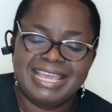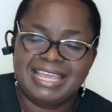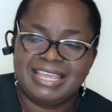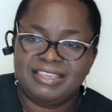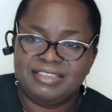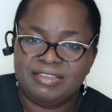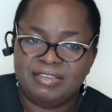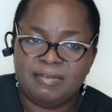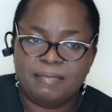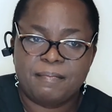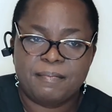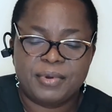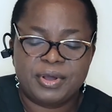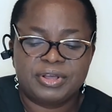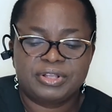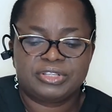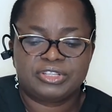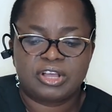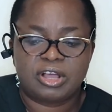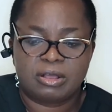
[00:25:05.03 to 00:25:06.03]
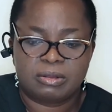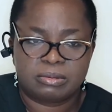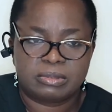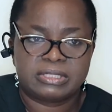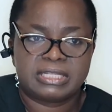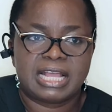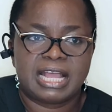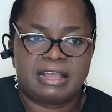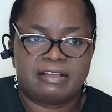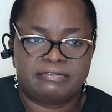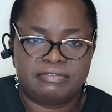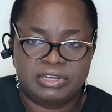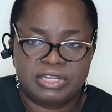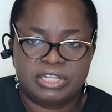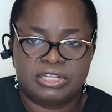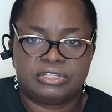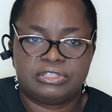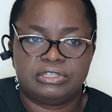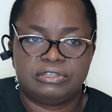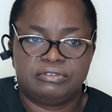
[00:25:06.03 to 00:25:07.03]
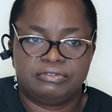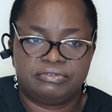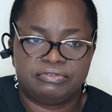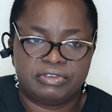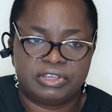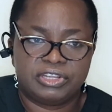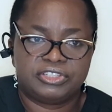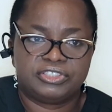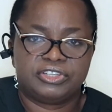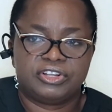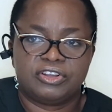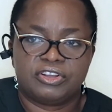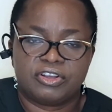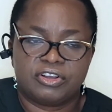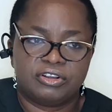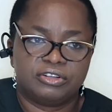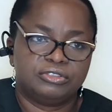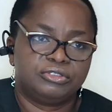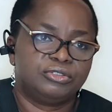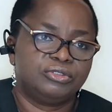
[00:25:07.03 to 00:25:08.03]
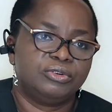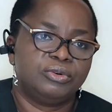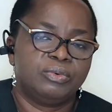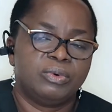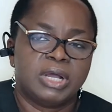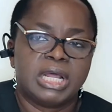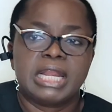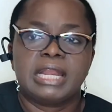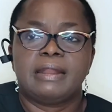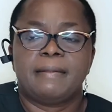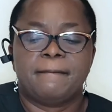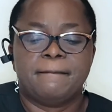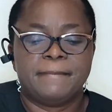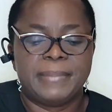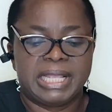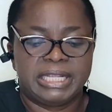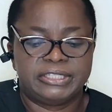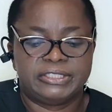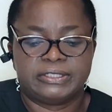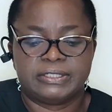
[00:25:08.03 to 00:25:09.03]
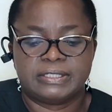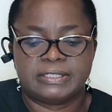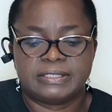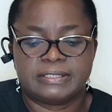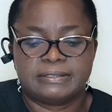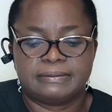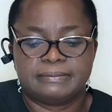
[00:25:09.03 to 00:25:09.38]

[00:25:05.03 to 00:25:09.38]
you must observe these infection control measures.